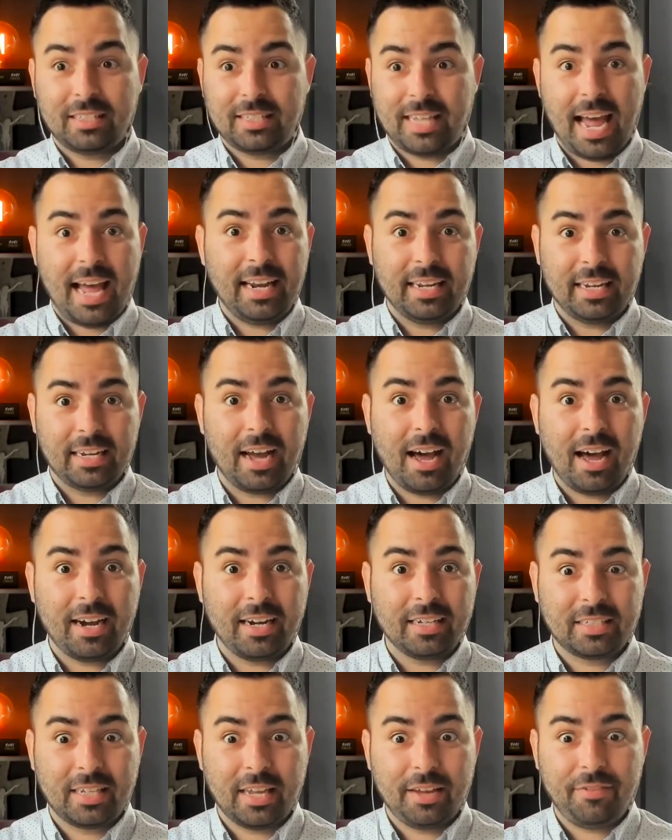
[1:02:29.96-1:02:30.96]
talent God
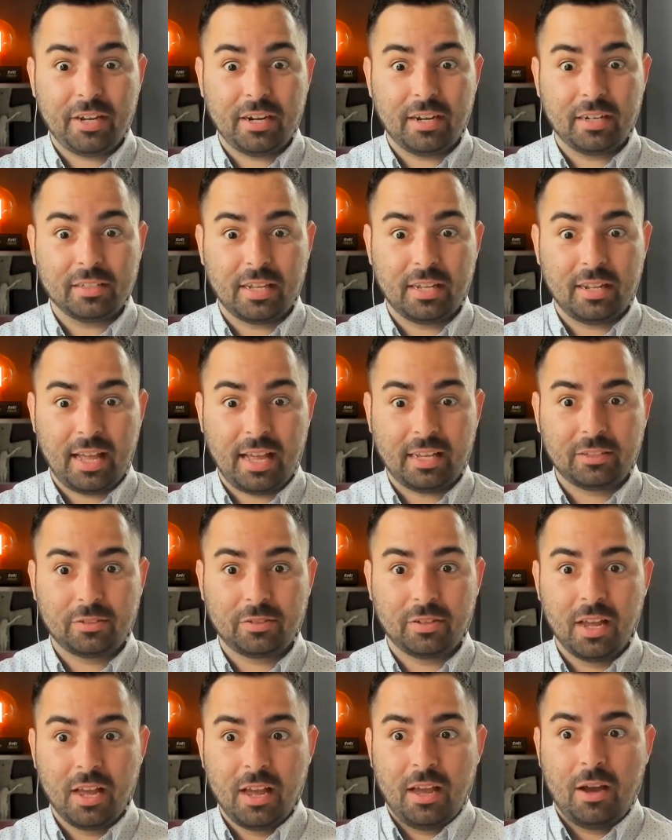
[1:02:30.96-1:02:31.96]
has given us. And
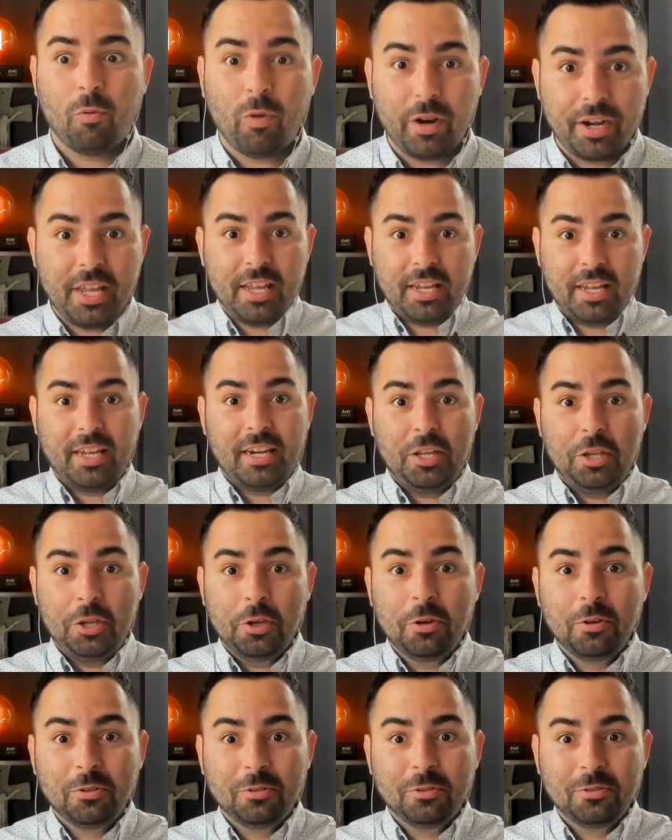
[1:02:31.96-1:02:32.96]
that's what he can
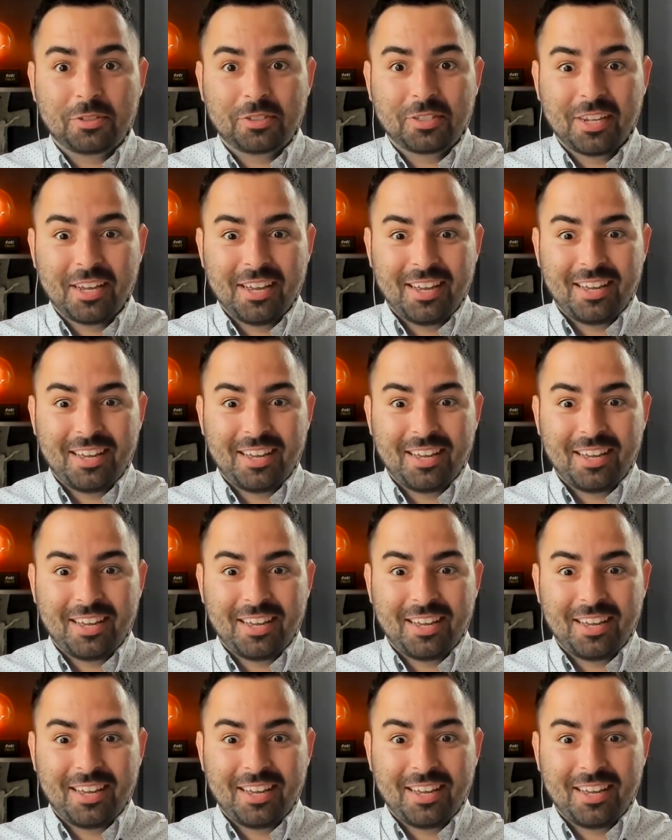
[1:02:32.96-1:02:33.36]
use